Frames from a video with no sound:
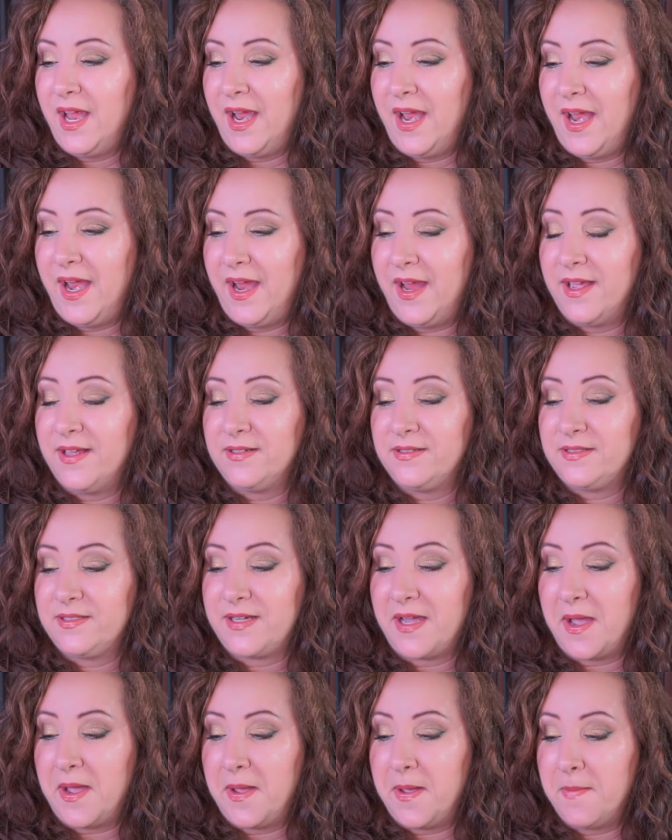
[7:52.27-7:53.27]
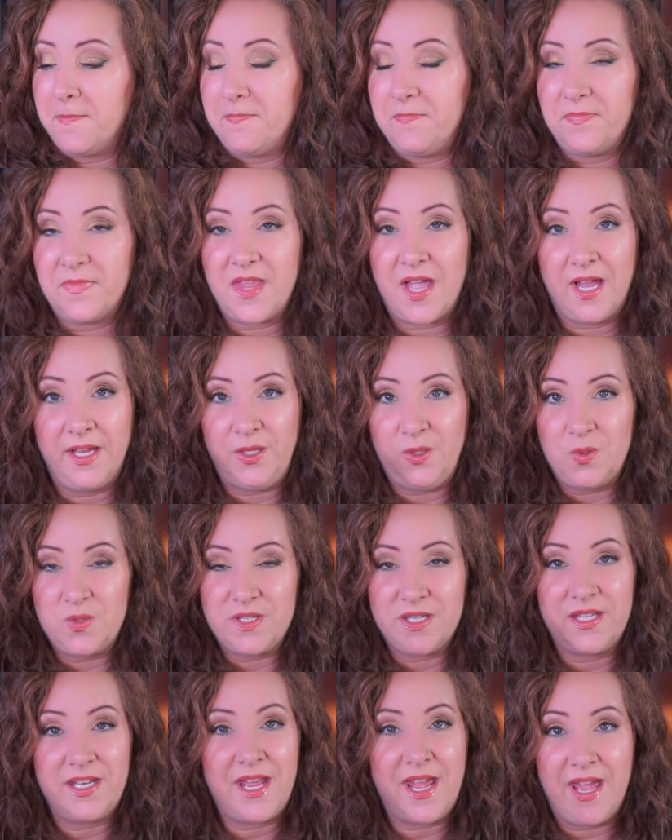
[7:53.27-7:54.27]
And um, I use
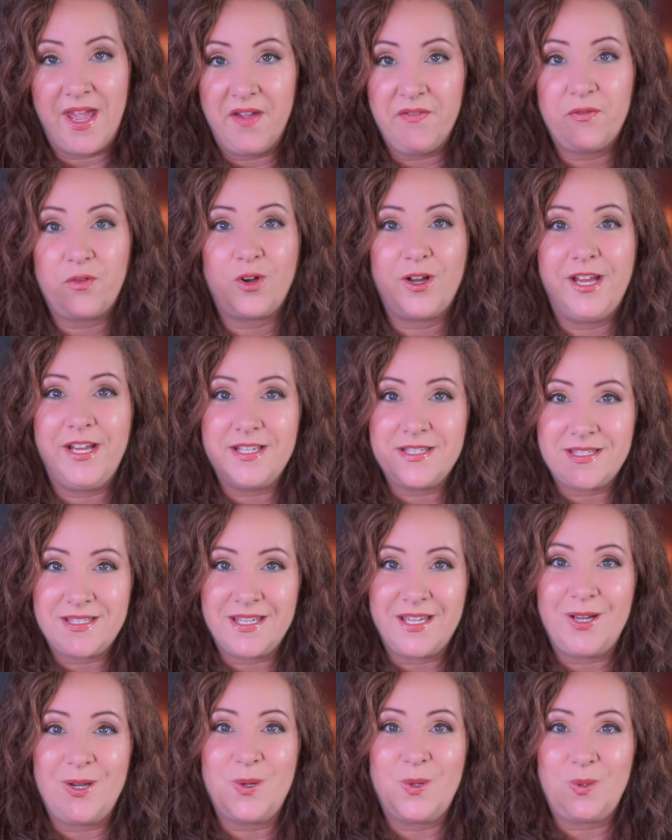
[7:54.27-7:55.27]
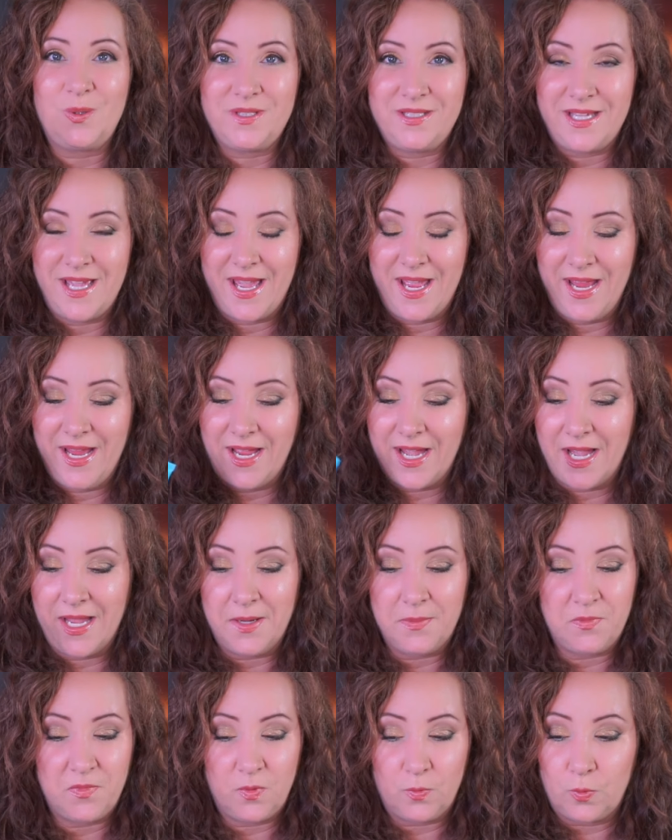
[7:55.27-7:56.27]
it every single day. I
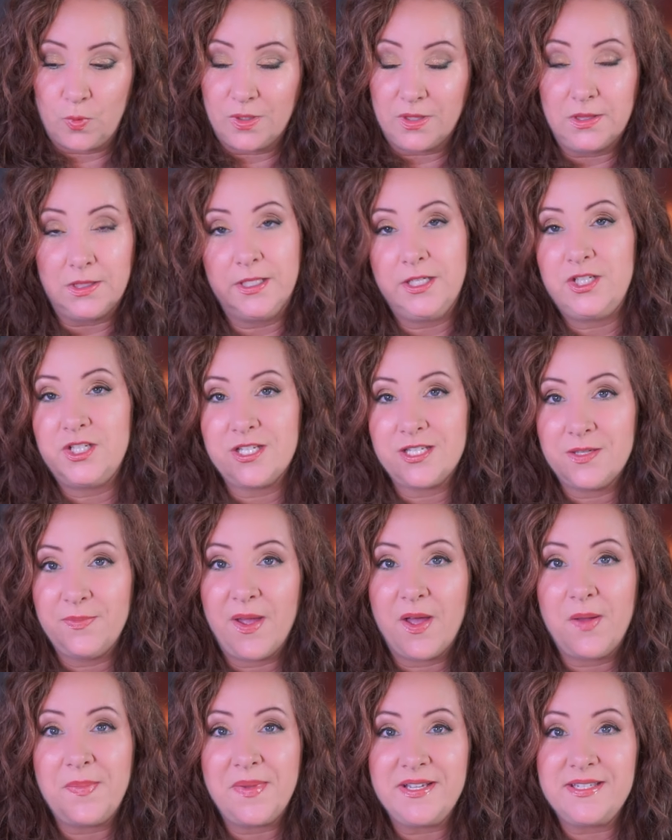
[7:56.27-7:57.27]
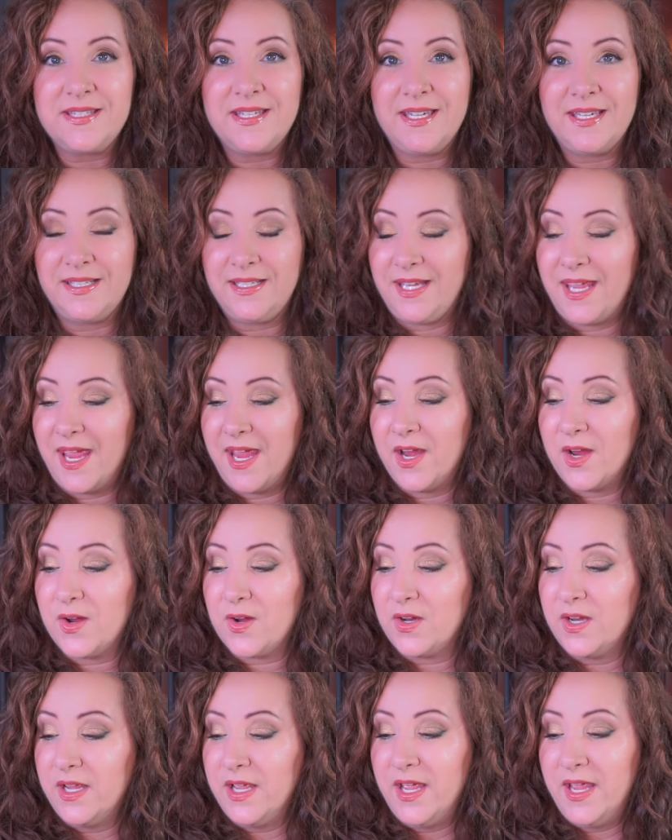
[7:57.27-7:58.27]
am religious about my
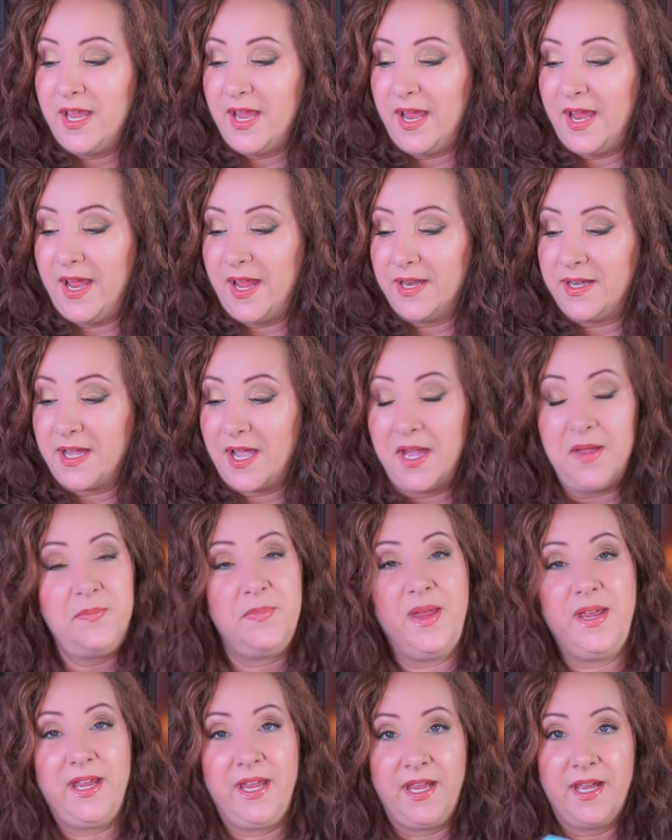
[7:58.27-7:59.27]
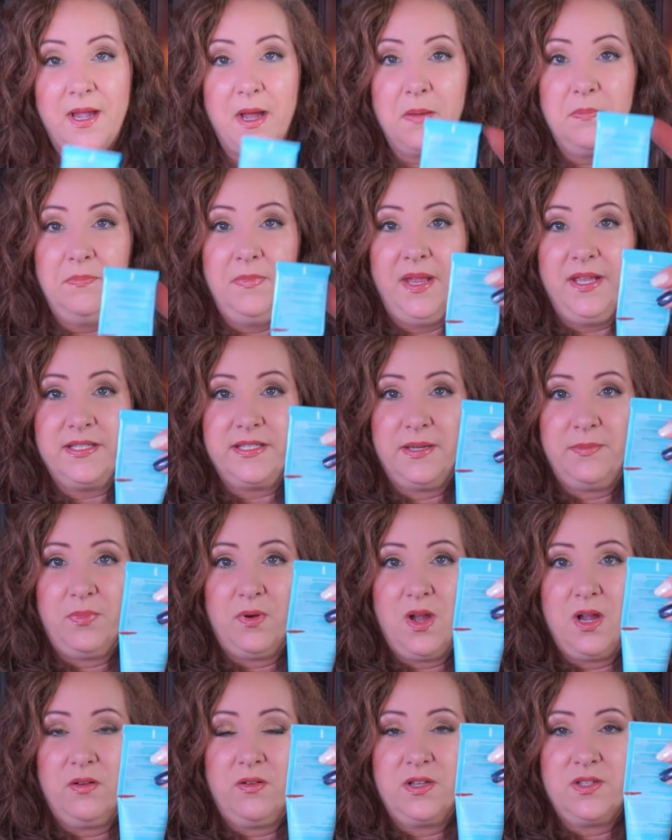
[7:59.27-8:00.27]
skincare and I'm making amazing
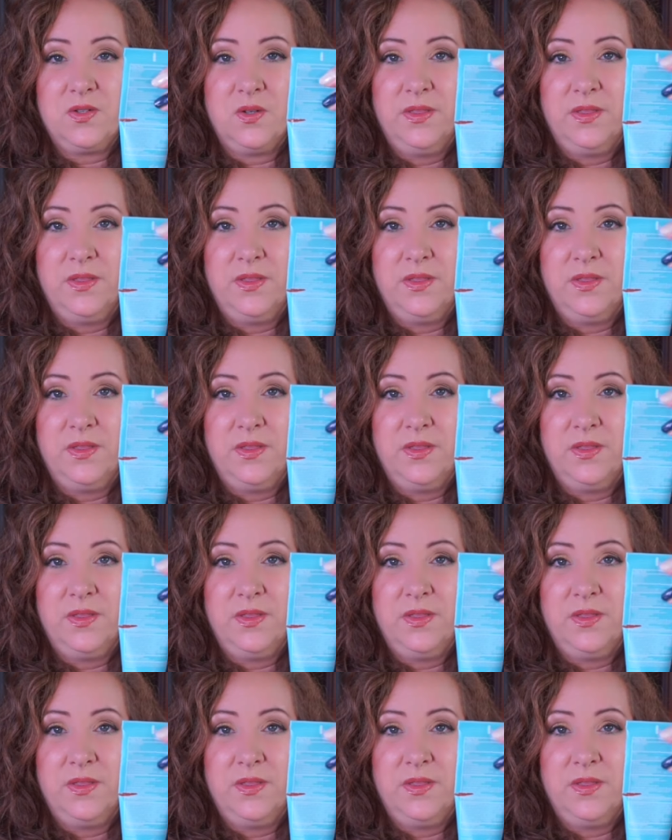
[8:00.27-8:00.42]
progress